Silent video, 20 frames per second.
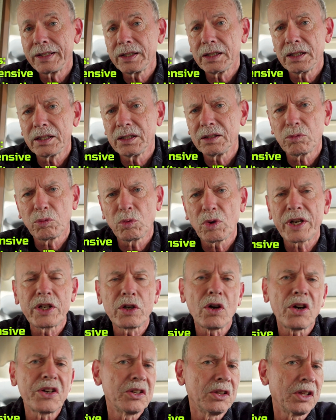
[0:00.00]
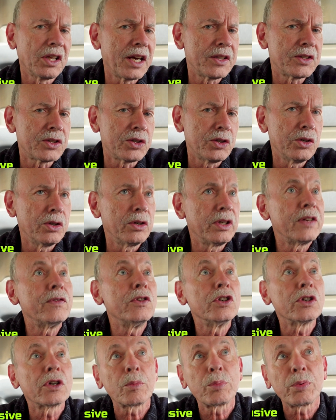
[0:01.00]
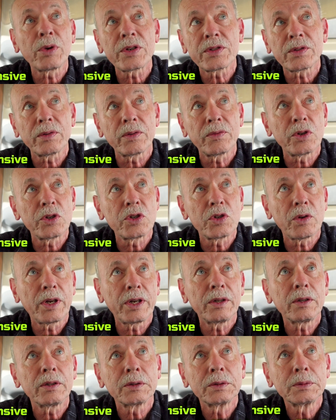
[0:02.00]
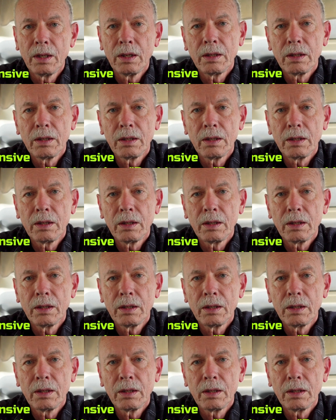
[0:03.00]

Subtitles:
running all your lights and even your compressor refrigerator.